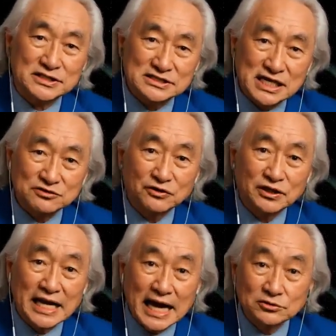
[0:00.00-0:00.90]
But this
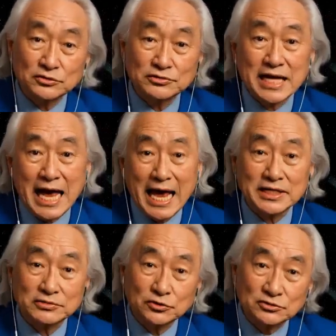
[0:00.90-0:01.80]
will be the time of
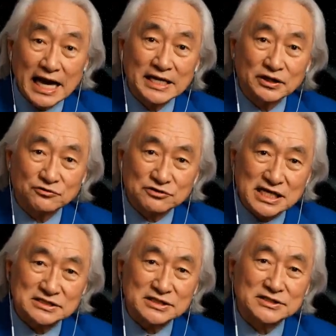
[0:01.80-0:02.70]
peak activity
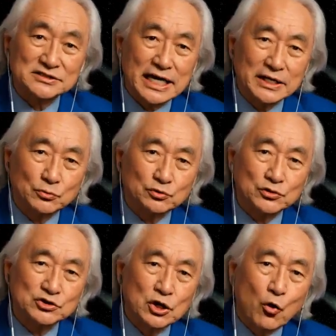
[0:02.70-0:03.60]
for 3I
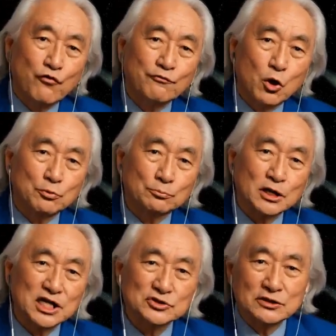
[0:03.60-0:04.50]
Atlas. This is the
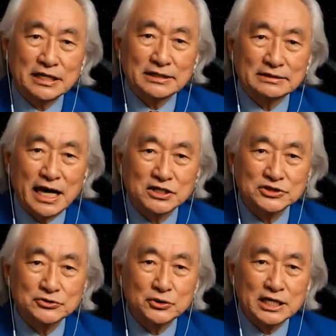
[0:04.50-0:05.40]
hottest that it
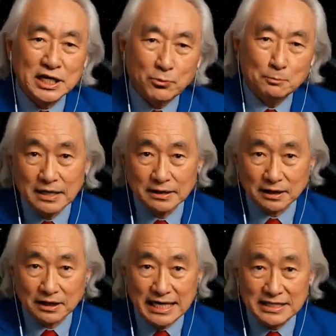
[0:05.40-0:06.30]
will get,
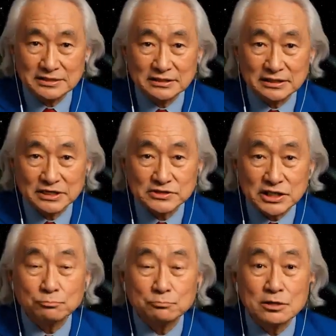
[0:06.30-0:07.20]
which means that a
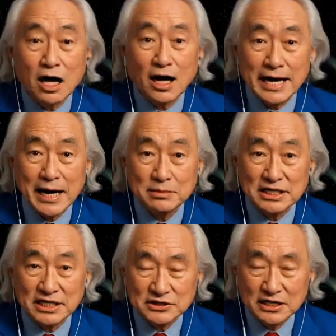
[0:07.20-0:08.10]
lot of material from the
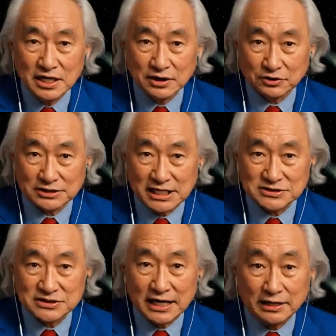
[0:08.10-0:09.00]
surface of the
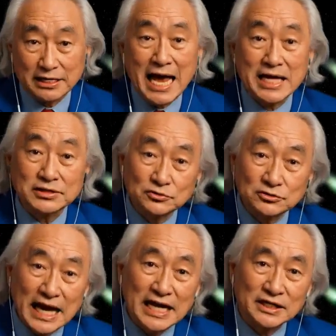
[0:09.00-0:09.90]
object is going
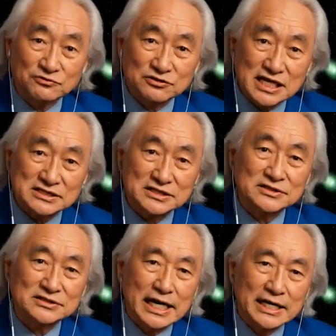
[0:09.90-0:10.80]
to get blasted
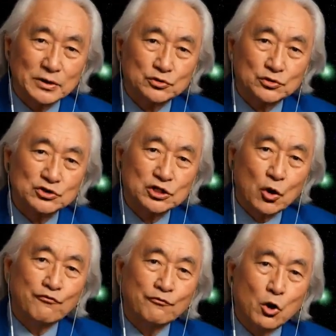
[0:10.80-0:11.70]
out into space.
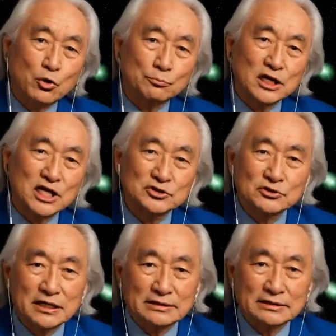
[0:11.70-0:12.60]
Now,
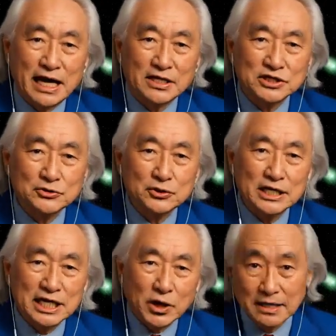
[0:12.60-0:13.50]
that's normal for a
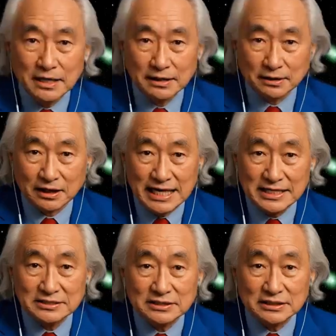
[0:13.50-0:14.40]
comet. We call this
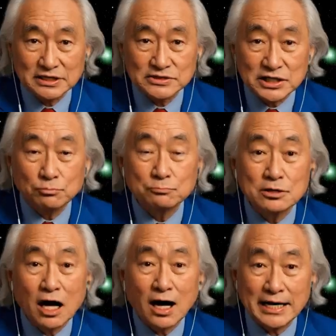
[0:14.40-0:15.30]
process sublimation.
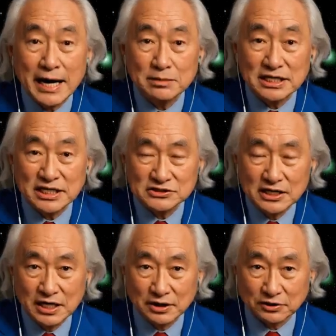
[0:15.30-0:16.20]
It's what happens
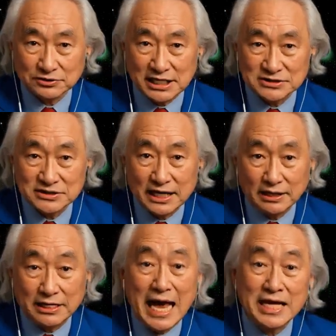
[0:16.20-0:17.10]
when a solid
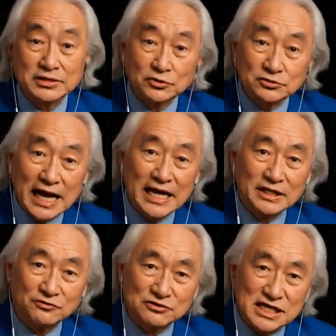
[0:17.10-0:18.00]
material
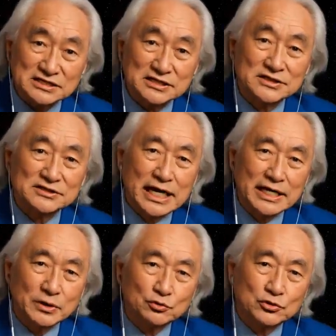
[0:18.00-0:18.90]
transitions directly
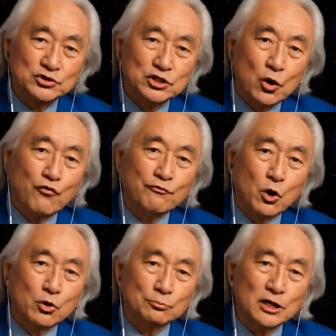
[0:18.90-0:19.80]
into a gas,
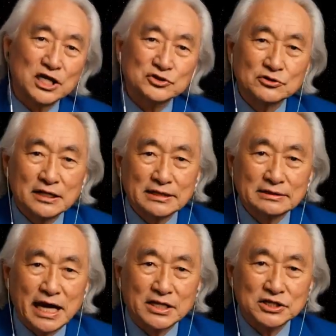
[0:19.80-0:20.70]
because there's no liquid
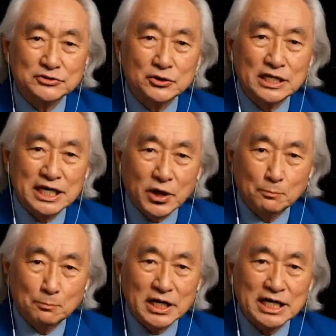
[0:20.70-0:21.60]
in the vacuum of
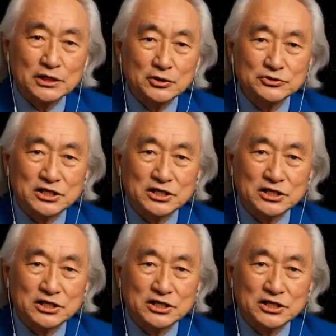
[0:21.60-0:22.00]
space.